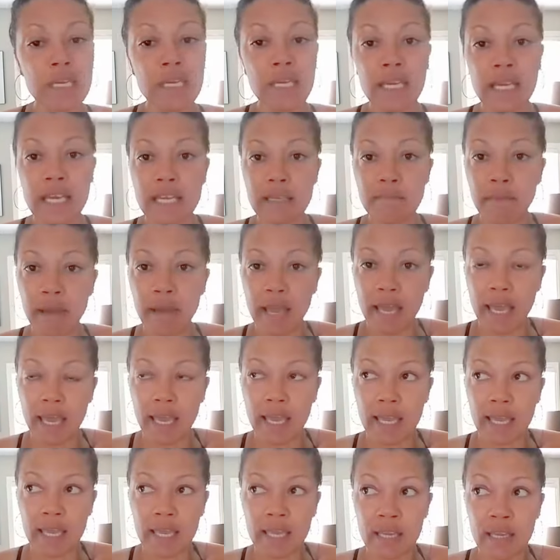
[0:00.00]
in
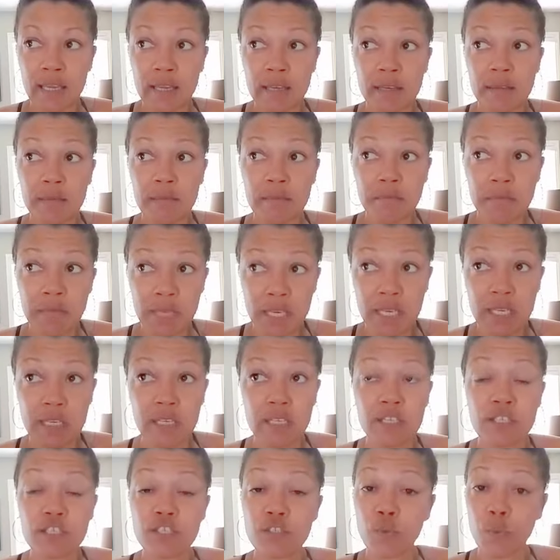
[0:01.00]
my
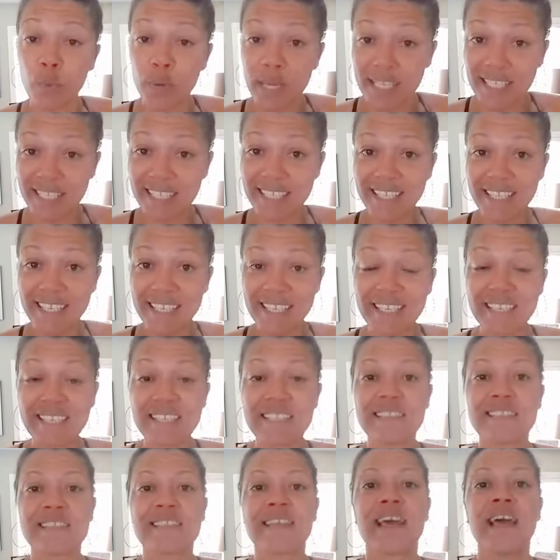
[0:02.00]

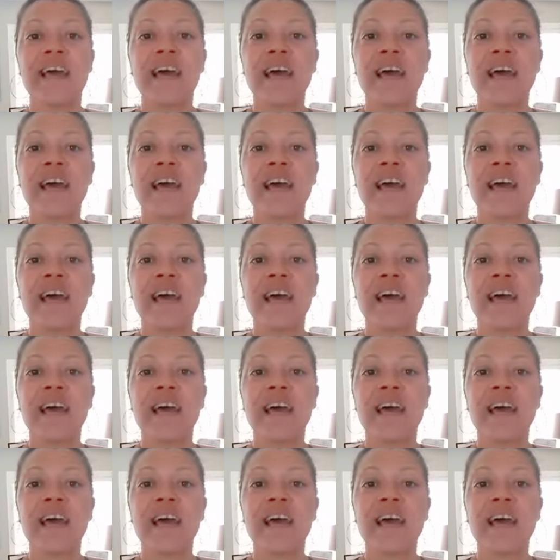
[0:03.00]
mid-20s,